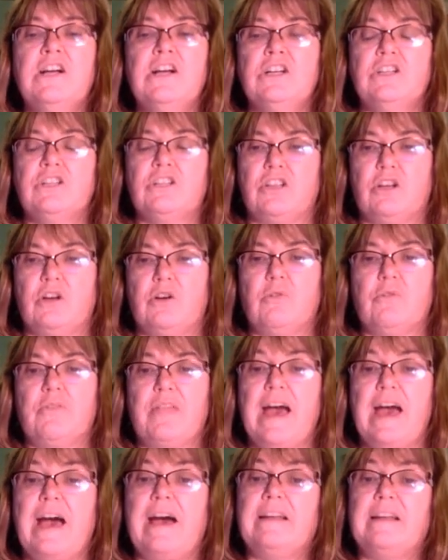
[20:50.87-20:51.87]
so
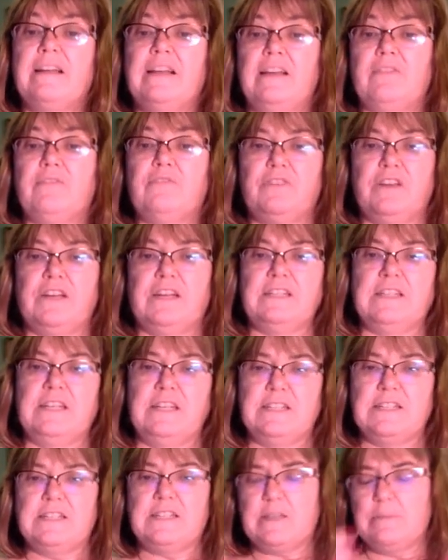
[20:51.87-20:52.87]
that if it
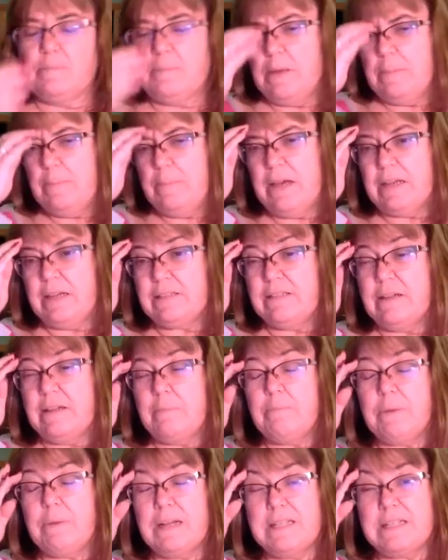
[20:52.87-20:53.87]
needs to be picked up
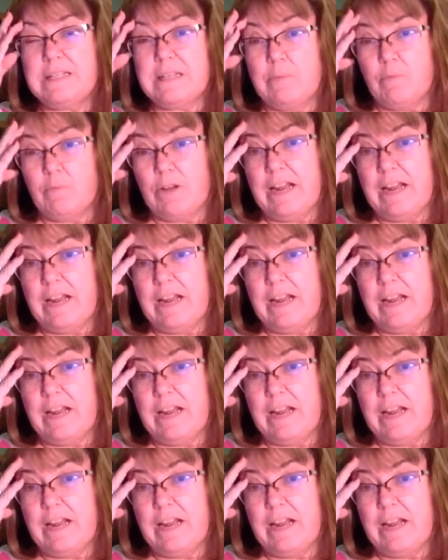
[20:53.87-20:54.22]
by someone